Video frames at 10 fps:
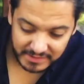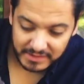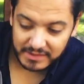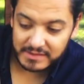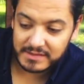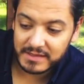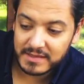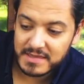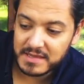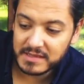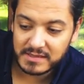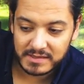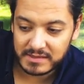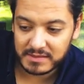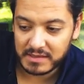at this this
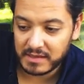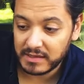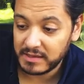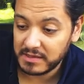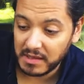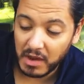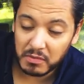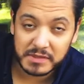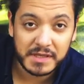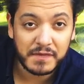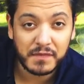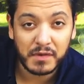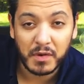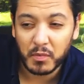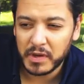is like I would say
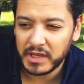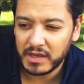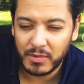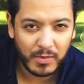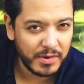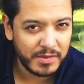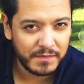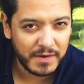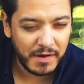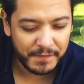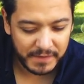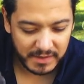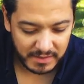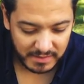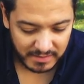for a week worth of coffee
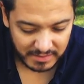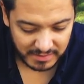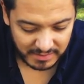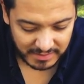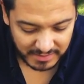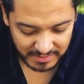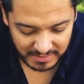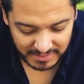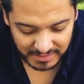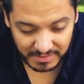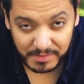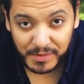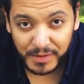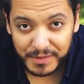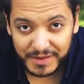
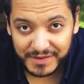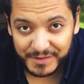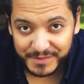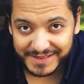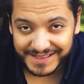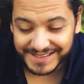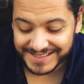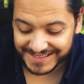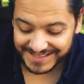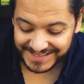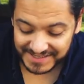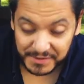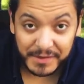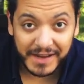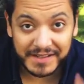probably a little bit less
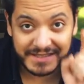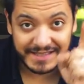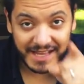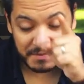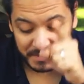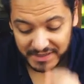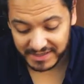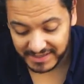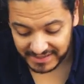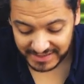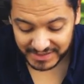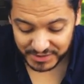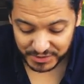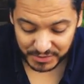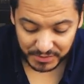so now it's time
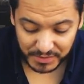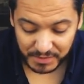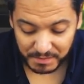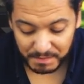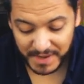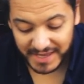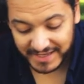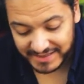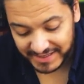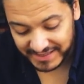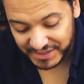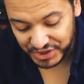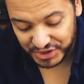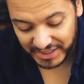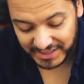to make this
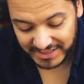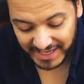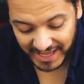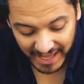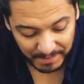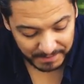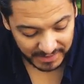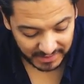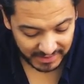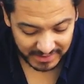shit happen